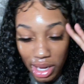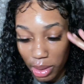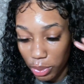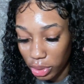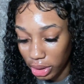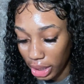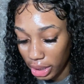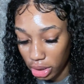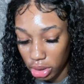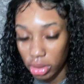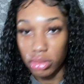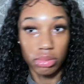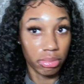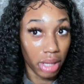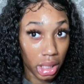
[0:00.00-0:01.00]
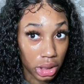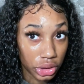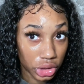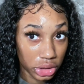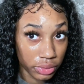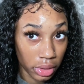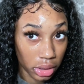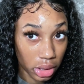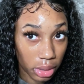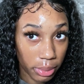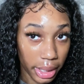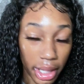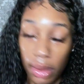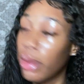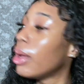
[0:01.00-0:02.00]
I would like my edge is fucked up
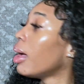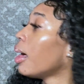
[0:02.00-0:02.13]
now,